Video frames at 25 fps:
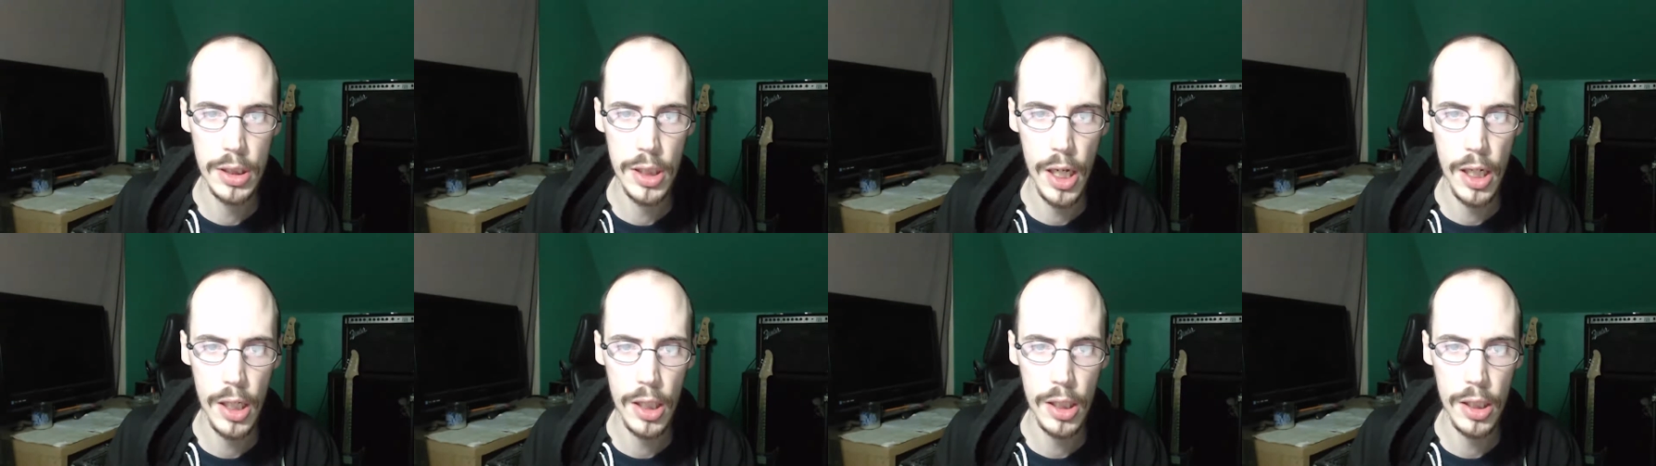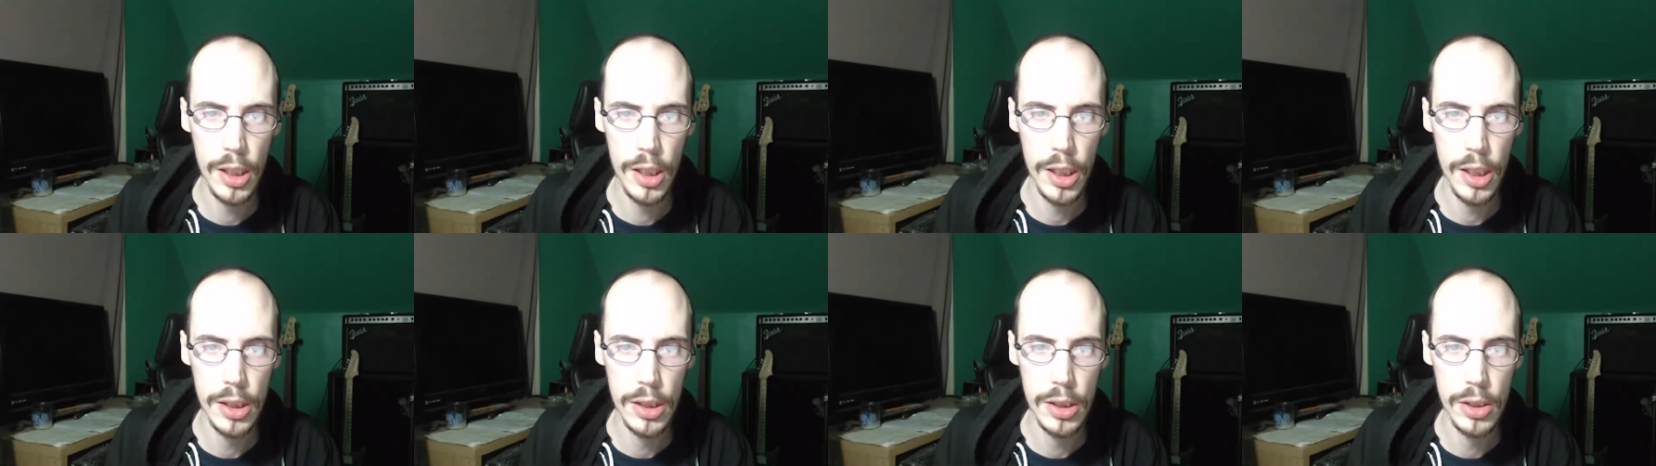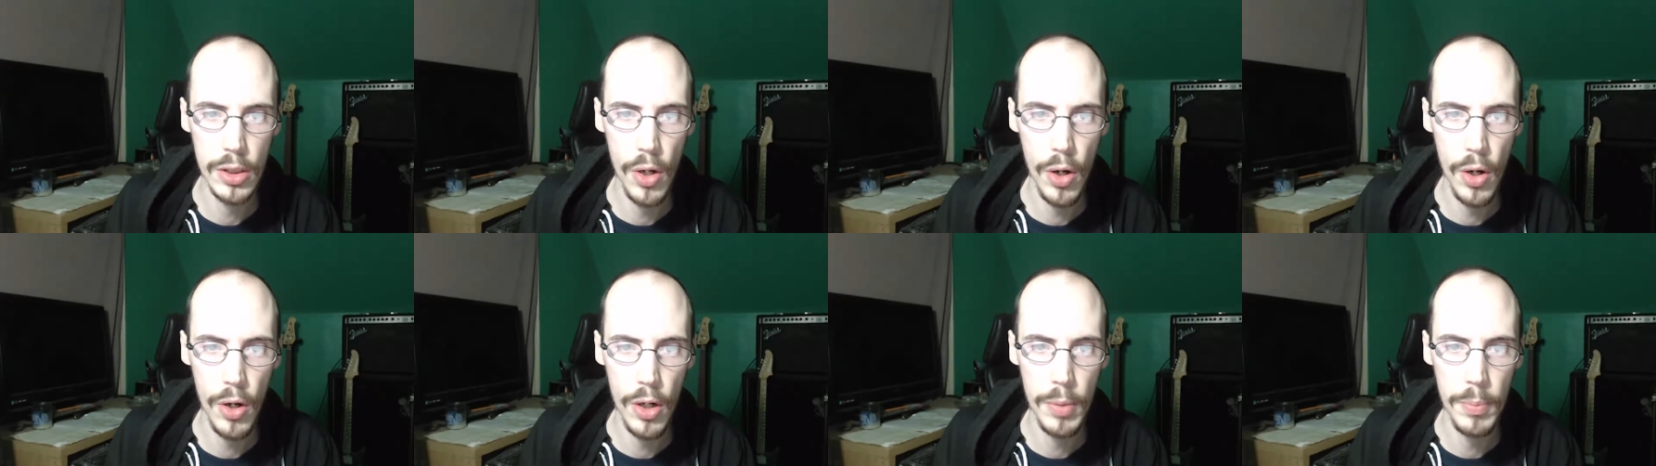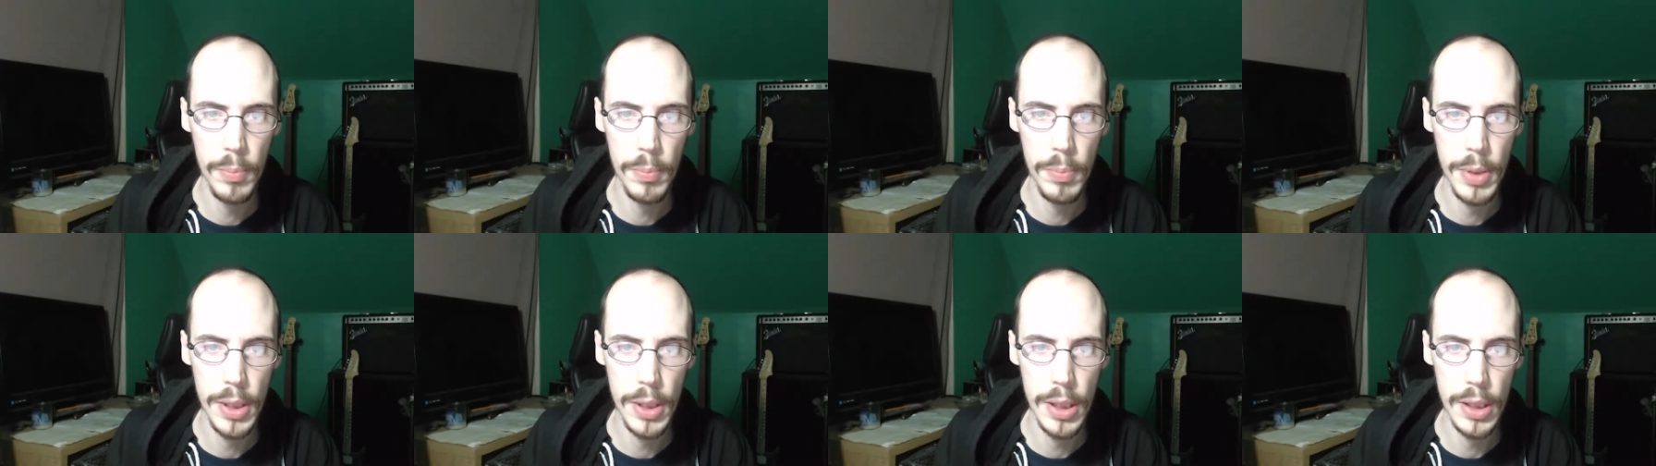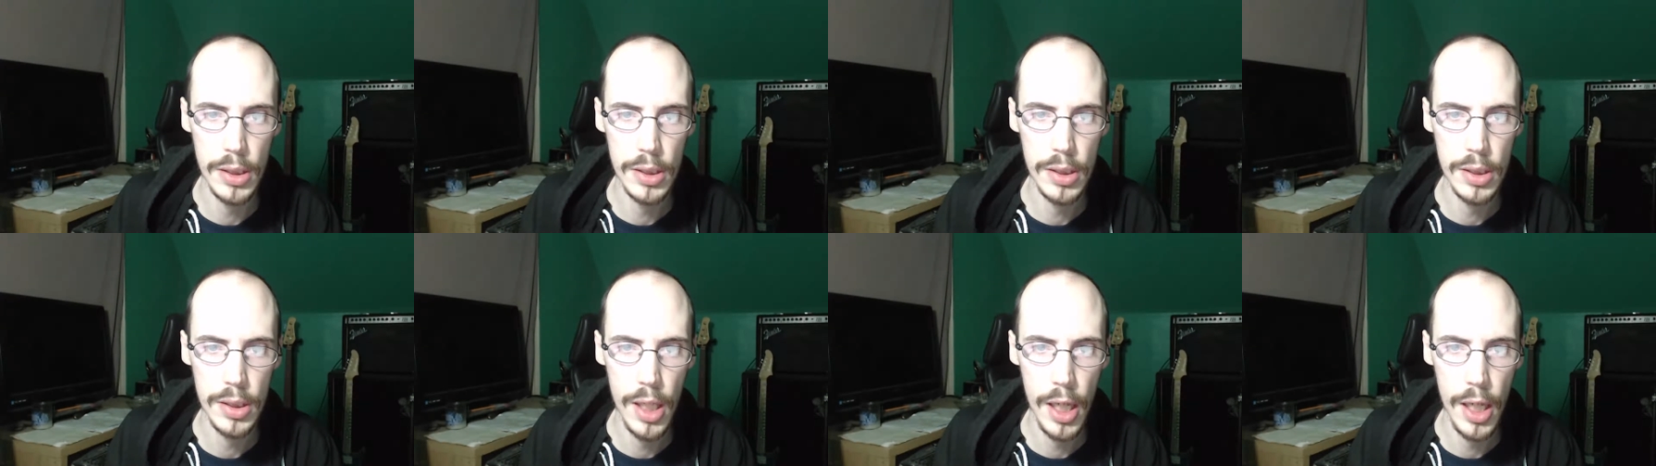Zhengli's guardian
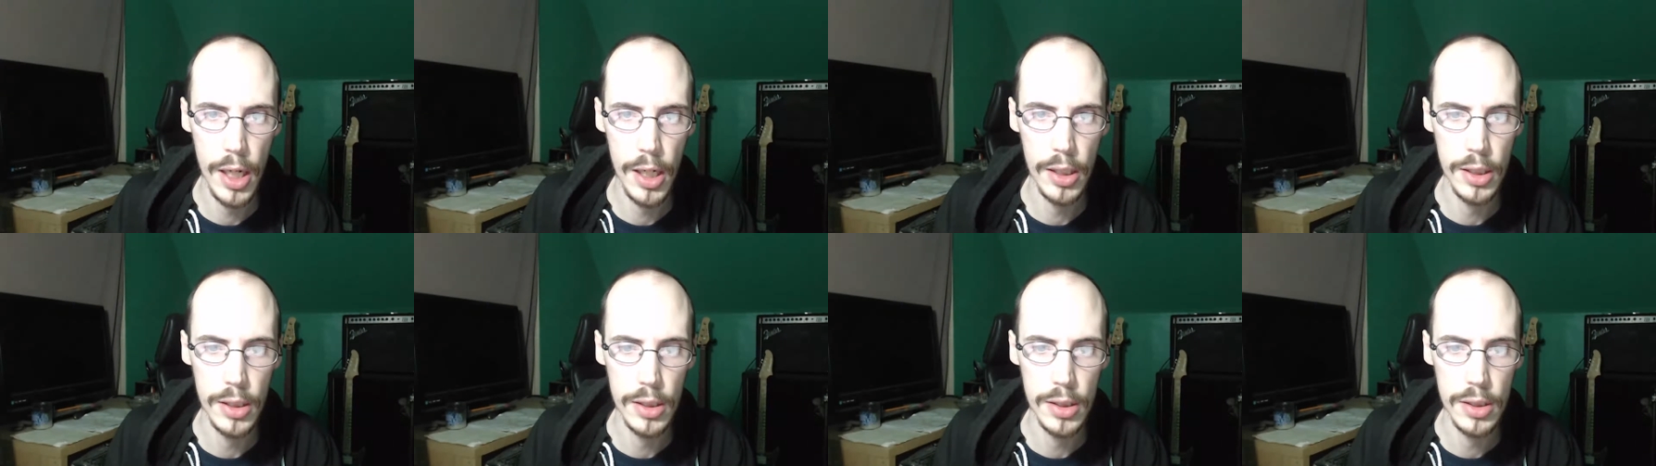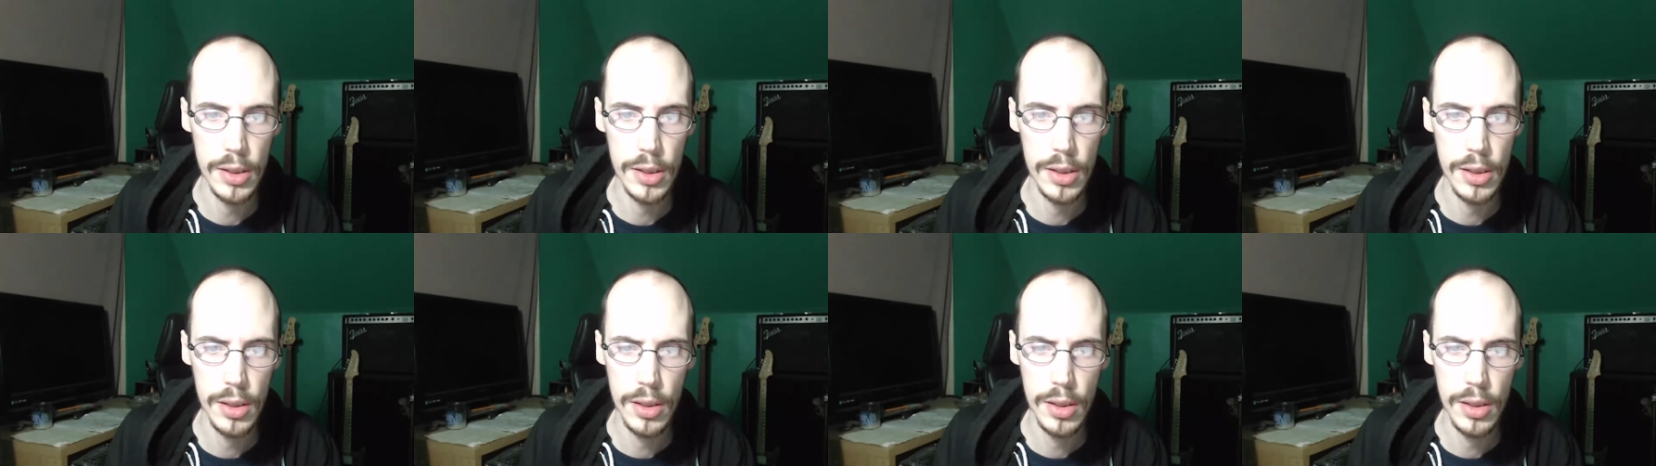beast. That is.